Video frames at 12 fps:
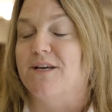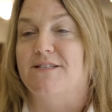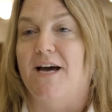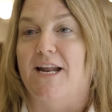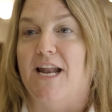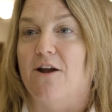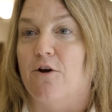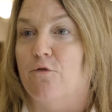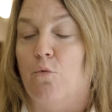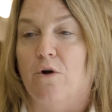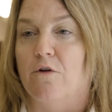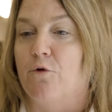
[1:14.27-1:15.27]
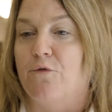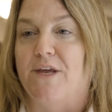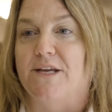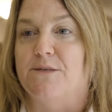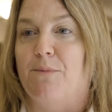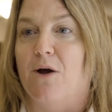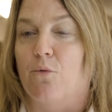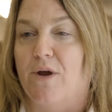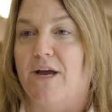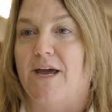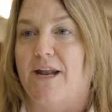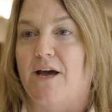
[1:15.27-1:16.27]
excited. I heard wonderful things about
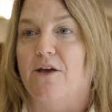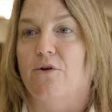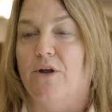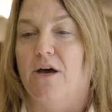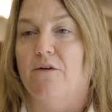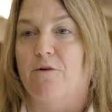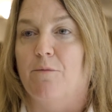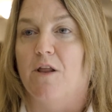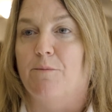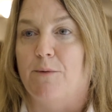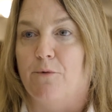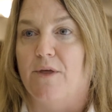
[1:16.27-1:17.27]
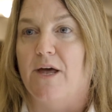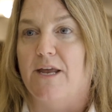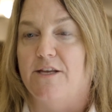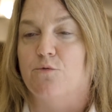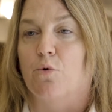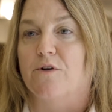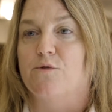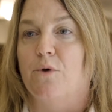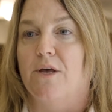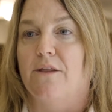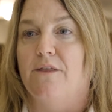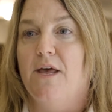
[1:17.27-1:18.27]
Rick at Iona from all the people that he's worked
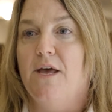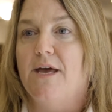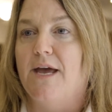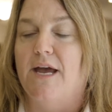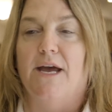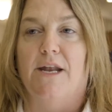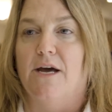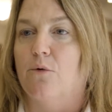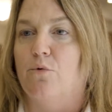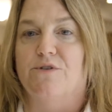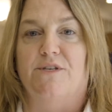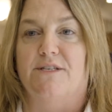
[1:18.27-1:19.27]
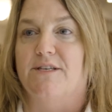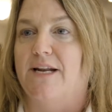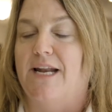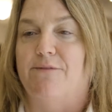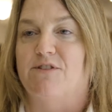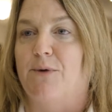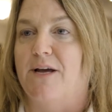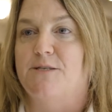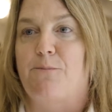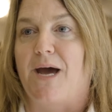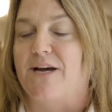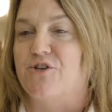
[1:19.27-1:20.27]
with, and uh, we're just excited to have somebody
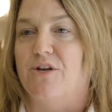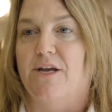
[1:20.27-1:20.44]
as passionate